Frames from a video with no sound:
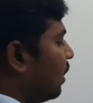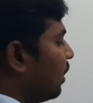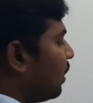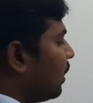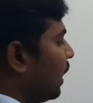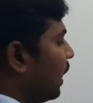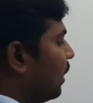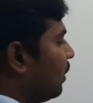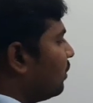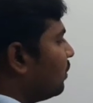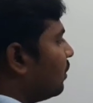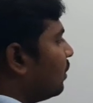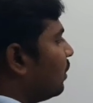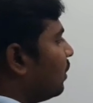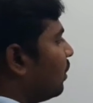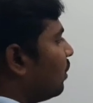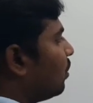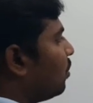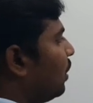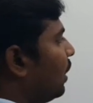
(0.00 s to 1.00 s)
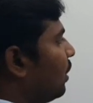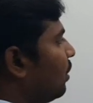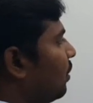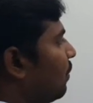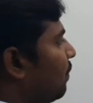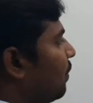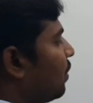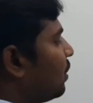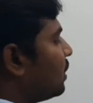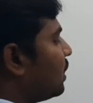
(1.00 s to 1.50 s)
10, 2 into
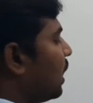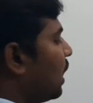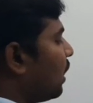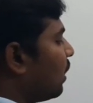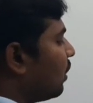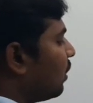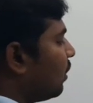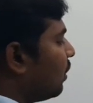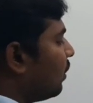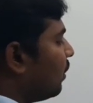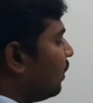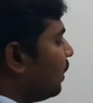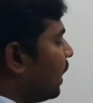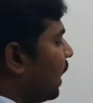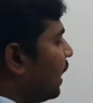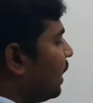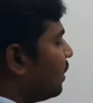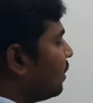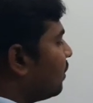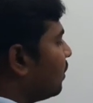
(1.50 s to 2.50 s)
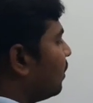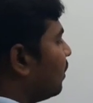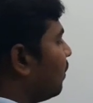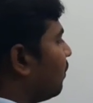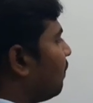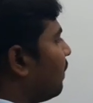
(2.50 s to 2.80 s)
4 is 8,